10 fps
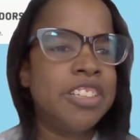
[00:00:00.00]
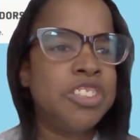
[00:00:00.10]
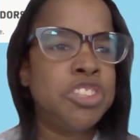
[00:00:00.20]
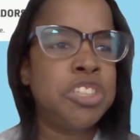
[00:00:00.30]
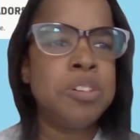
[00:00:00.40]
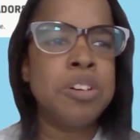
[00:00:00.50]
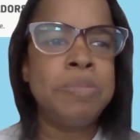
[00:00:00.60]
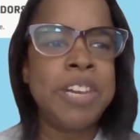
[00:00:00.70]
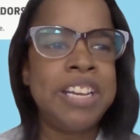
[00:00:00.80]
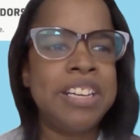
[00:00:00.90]

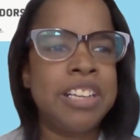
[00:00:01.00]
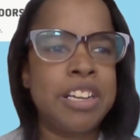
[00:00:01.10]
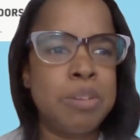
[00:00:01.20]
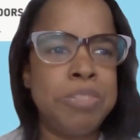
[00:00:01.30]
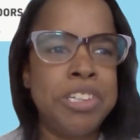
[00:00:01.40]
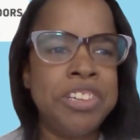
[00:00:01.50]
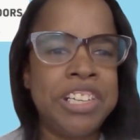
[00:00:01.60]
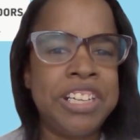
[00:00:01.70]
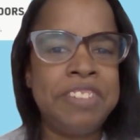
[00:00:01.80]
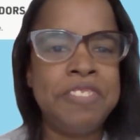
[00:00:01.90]
showing me in the
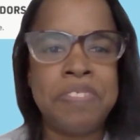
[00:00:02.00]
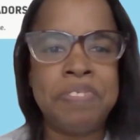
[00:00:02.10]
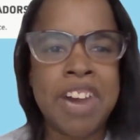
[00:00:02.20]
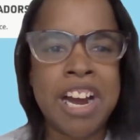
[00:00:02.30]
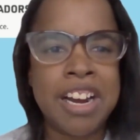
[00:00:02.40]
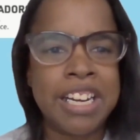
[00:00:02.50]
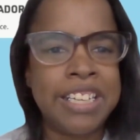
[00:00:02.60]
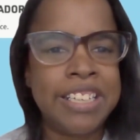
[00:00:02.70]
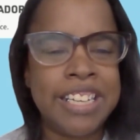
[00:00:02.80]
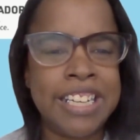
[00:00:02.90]
community with my